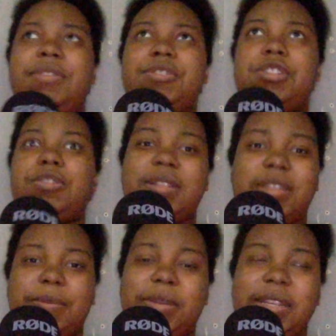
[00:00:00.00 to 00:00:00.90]
trust
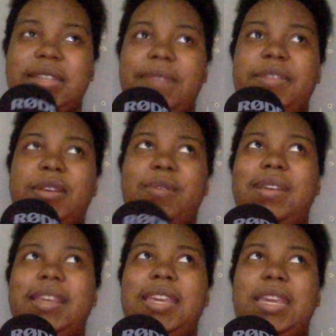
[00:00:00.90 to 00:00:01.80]
the police, even though
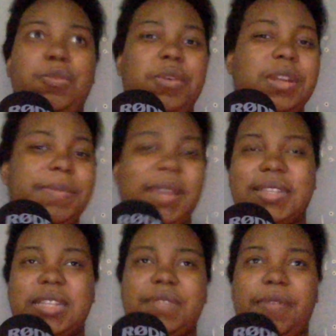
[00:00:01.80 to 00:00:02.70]
it would make
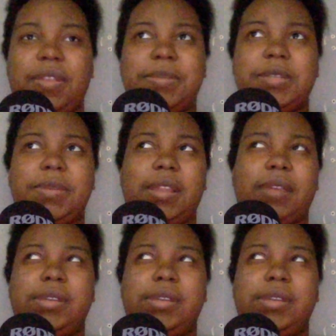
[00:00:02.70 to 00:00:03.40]
sense for them to be like,